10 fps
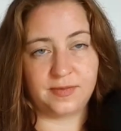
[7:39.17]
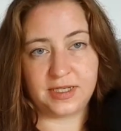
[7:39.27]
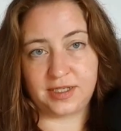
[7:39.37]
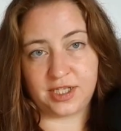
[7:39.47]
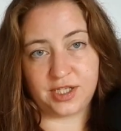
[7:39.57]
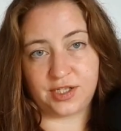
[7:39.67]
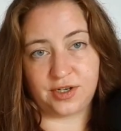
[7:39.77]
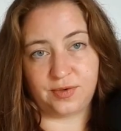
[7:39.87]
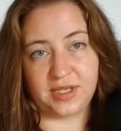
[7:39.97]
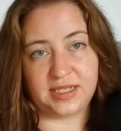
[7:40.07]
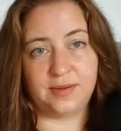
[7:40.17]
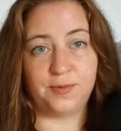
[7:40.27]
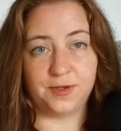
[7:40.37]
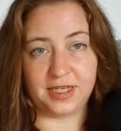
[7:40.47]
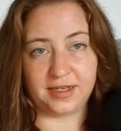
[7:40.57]
And just start with
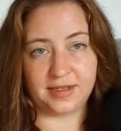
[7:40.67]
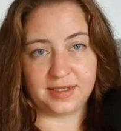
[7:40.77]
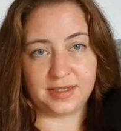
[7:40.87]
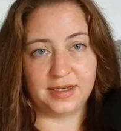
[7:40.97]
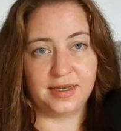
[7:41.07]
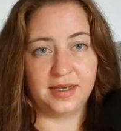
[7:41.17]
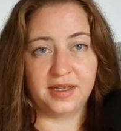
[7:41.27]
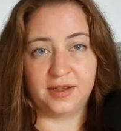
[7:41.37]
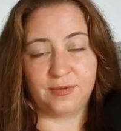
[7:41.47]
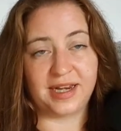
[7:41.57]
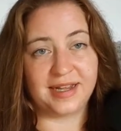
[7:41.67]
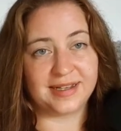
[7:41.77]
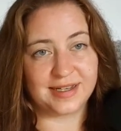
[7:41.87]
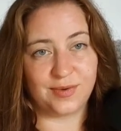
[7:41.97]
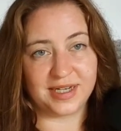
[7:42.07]
simple things. Writing
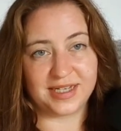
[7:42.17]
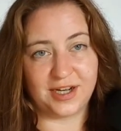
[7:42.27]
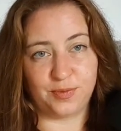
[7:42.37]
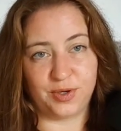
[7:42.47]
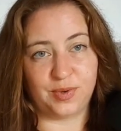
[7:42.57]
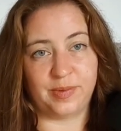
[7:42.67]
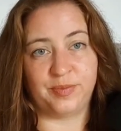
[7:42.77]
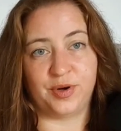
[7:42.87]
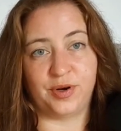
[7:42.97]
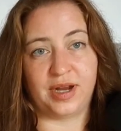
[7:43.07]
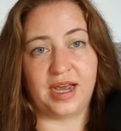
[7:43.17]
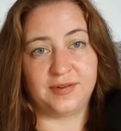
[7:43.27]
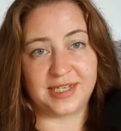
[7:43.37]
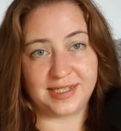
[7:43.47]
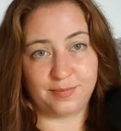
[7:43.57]
is going to help you remember
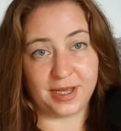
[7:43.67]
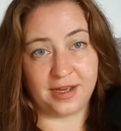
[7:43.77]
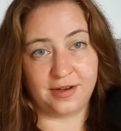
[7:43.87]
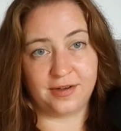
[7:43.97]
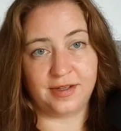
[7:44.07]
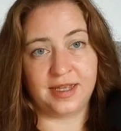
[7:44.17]
how to spell,